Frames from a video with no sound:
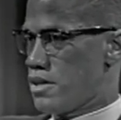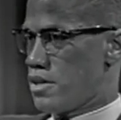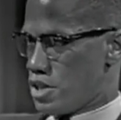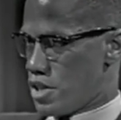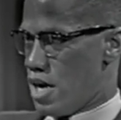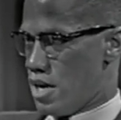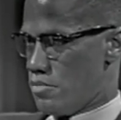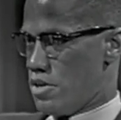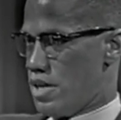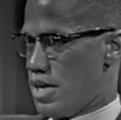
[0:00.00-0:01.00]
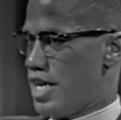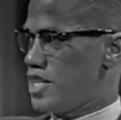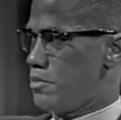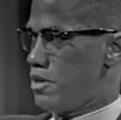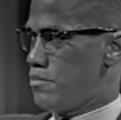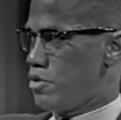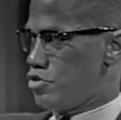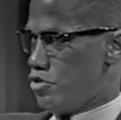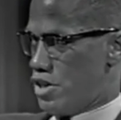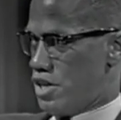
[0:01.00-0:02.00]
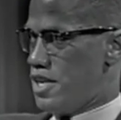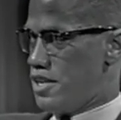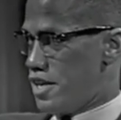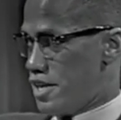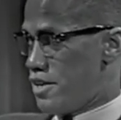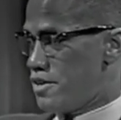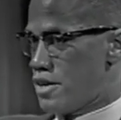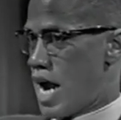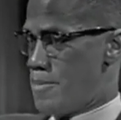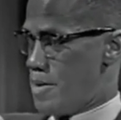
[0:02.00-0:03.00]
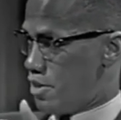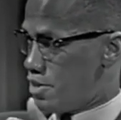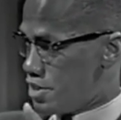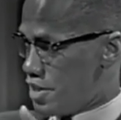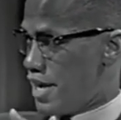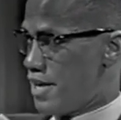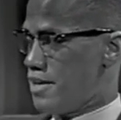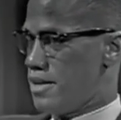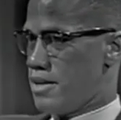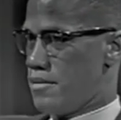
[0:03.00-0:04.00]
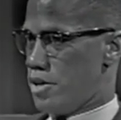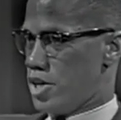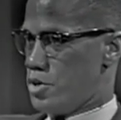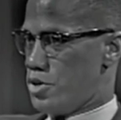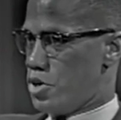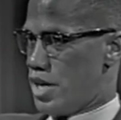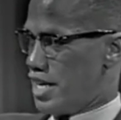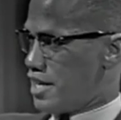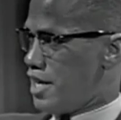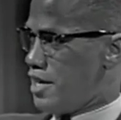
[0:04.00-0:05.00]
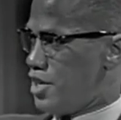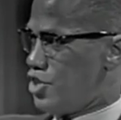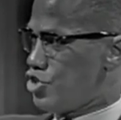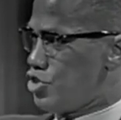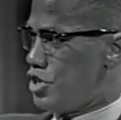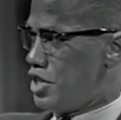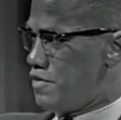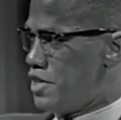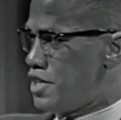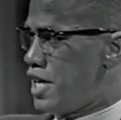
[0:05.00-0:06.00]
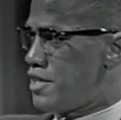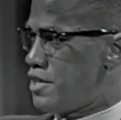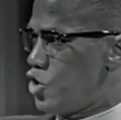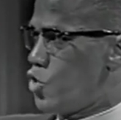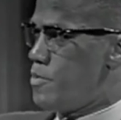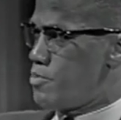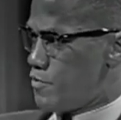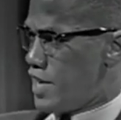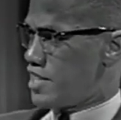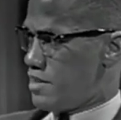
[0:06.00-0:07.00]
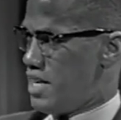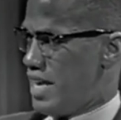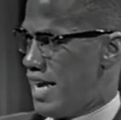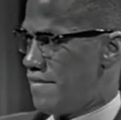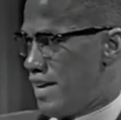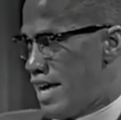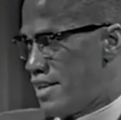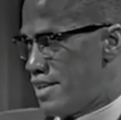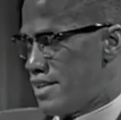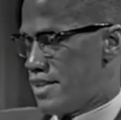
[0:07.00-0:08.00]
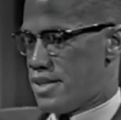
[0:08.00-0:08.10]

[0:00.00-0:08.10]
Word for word: Because in Harlem, we need a hospital more so than anything else. Our people are sick. Plus, we do a lot of cutting and shooting of each other, though we profess to be nonviolent.